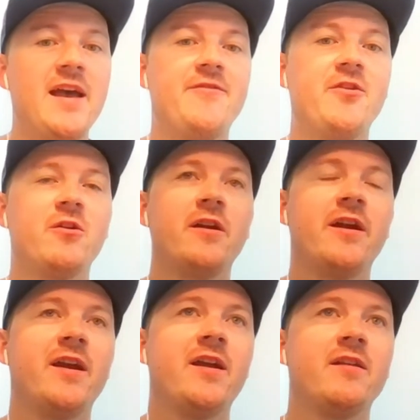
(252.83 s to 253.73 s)
if you're
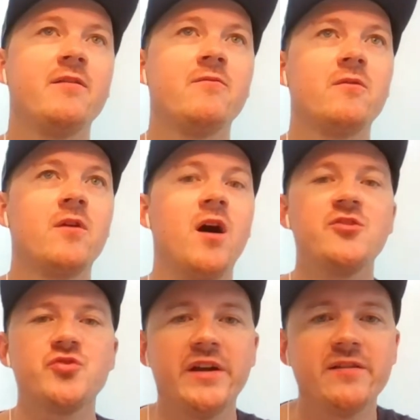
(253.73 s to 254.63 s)
in
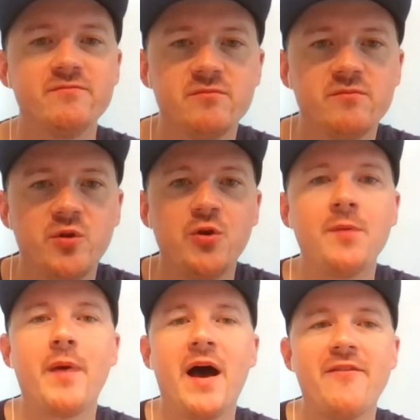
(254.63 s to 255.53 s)
Austria, you
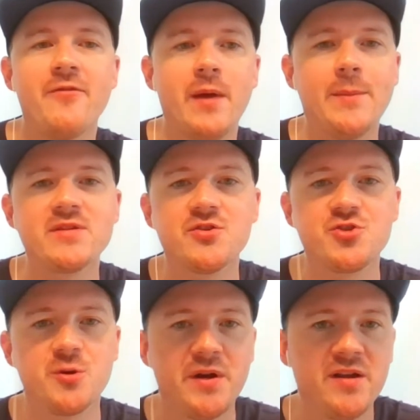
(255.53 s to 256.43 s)
can buy from Amazon
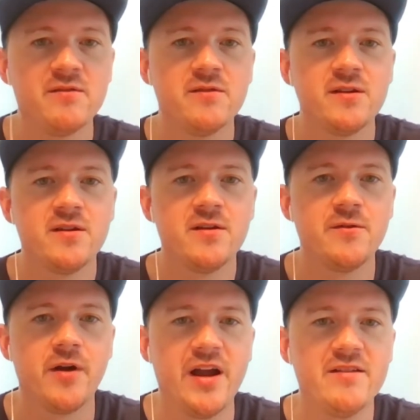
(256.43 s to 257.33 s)
Germany,
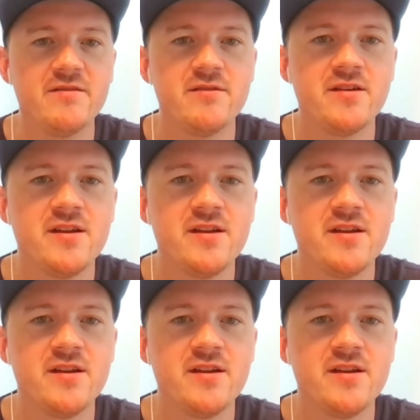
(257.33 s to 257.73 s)
right?